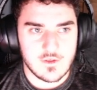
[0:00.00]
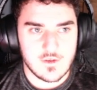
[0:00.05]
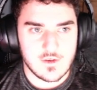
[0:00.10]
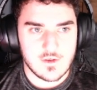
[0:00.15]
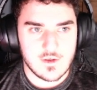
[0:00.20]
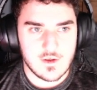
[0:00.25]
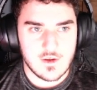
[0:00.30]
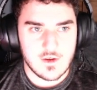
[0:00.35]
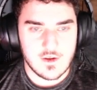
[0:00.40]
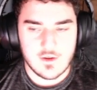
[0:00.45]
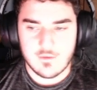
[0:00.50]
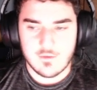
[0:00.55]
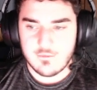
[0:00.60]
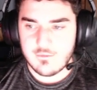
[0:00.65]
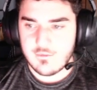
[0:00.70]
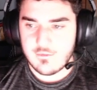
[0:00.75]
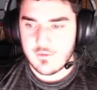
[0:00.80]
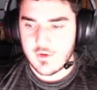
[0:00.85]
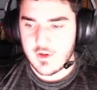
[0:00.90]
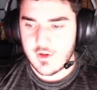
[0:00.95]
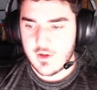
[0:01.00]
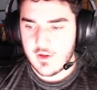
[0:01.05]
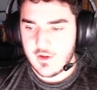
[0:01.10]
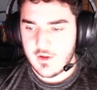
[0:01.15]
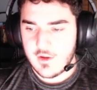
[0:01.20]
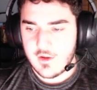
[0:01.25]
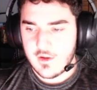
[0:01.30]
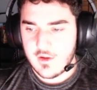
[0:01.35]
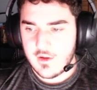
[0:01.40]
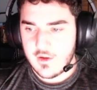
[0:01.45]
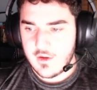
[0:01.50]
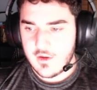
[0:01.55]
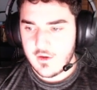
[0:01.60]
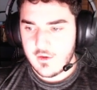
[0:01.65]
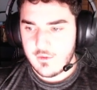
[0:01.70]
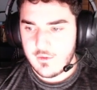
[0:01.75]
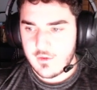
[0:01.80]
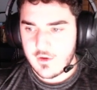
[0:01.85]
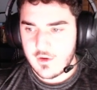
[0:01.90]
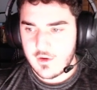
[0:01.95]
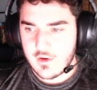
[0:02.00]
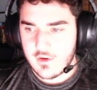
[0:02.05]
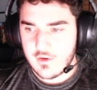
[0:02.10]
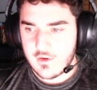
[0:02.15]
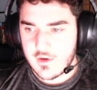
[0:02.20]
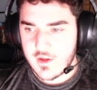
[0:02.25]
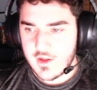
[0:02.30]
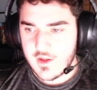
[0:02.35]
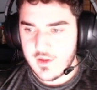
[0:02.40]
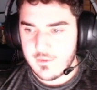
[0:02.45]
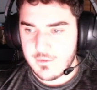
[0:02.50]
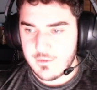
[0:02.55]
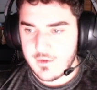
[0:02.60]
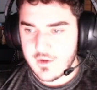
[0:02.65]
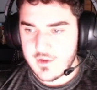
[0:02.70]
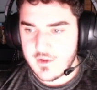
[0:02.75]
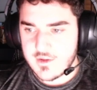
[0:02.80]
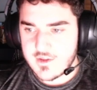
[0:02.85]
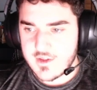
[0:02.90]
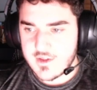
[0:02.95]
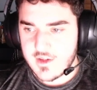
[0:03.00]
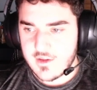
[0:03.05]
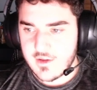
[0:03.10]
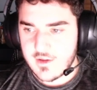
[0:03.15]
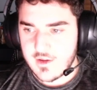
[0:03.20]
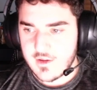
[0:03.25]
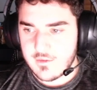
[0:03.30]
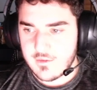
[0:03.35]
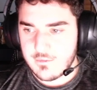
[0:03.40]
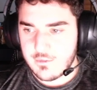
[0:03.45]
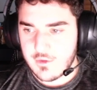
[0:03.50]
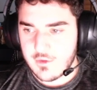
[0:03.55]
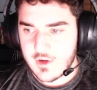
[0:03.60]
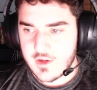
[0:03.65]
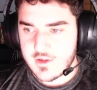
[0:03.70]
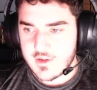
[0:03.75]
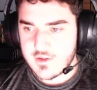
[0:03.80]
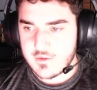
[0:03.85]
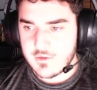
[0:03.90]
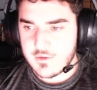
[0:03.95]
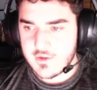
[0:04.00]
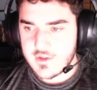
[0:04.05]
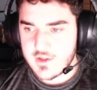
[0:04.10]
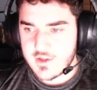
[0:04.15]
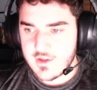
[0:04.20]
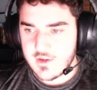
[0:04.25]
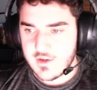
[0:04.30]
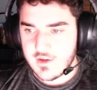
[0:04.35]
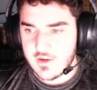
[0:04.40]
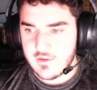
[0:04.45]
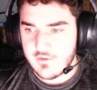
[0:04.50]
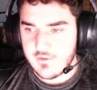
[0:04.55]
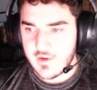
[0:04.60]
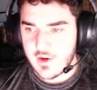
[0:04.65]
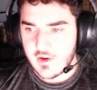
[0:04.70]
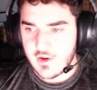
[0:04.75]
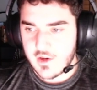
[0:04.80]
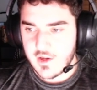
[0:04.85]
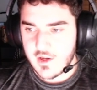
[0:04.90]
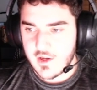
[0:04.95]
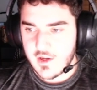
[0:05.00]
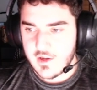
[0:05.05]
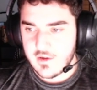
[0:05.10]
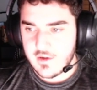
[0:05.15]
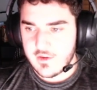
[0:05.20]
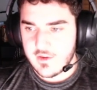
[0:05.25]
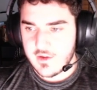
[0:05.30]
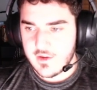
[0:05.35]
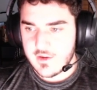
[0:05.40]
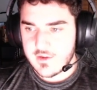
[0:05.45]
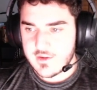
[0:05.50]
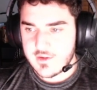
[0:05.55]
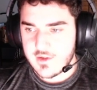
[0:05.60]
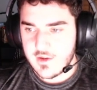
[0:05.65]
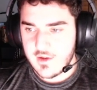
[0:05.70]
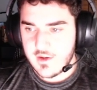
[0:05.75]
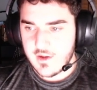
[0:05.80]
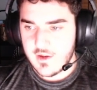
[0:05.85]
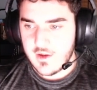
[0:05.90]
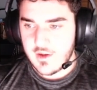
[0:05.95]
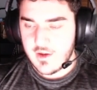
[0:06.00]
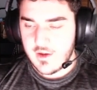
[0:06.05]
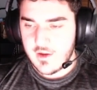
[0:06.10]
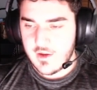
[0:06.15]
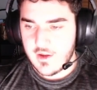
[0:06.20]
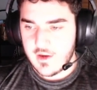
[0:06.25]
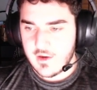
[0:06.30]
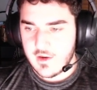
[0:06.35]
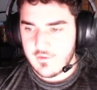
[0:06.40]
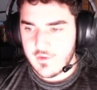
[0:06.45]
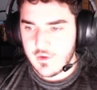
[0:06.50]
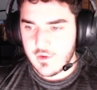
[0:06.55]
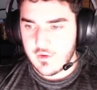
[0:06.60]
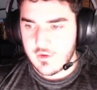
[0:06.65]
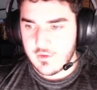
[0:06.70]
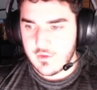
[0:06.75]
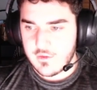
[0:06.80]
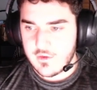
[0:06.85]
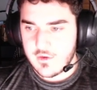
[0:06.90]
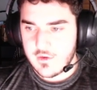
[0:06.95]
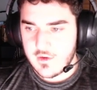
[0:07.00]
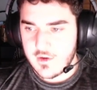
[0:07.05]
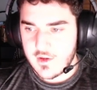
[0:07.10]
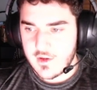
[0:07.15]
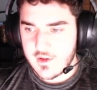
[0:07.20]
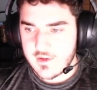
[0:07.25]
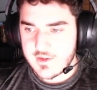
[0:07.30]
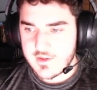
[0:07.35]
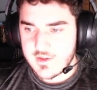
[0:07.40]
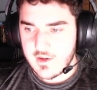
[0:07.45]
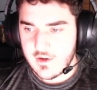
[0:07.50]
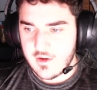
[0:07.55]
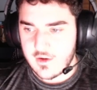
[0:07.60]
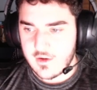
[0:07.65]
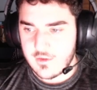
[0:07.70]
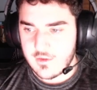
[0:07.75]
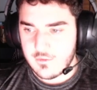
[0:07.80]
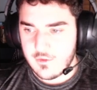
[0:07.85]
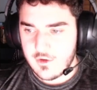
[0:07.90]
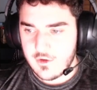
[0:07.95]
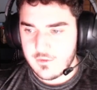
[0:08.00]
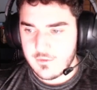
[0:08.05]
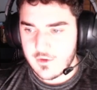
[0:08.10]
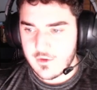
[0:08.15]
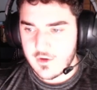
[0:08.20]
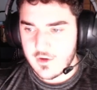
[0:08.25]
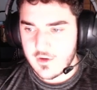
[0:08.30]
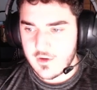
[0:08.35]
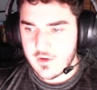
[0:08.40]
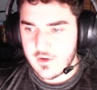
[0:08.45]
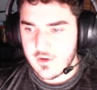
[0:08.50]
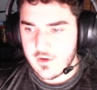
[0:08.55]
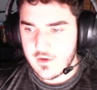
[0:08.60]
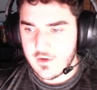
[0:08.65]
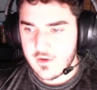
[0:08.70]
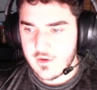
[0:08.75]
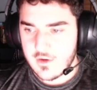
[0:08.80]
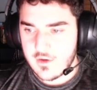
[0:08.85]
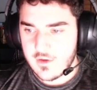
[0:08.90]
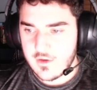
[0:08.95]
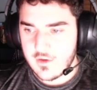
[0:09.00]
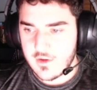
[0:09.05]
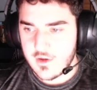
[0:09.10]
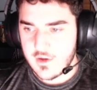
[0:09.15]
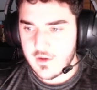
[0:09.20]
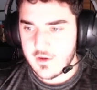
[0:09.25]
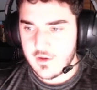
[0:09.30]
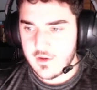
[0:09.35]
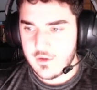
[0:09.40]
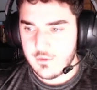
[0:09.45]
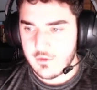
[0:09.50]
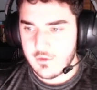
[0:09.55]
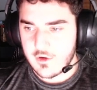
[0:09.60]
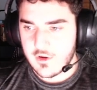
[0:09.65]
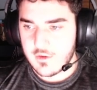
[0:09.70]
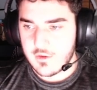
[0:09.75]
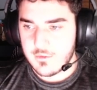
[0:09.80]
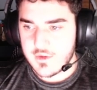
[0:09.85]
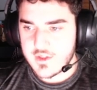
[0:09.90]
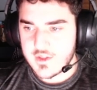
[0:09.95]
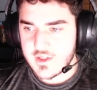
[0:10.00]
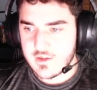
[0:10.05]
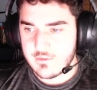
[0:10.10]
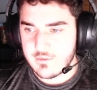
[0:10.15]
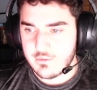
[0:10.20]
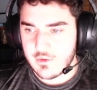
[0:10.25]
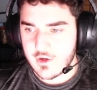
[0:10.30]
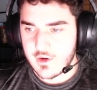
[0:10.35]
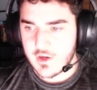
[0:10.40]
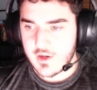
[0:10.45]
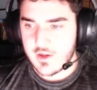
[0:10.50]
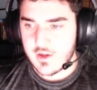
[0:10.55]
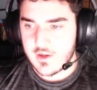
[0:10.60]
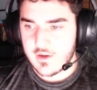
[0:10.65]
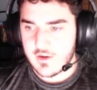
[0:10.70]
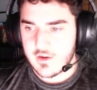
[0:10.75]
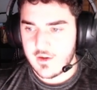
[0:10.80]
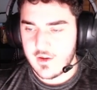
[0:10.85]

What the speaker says: the time, go to Keepa and see that price was indeed very high on these. And if you could get stock on Walmart, then you were going to be sitting pretty at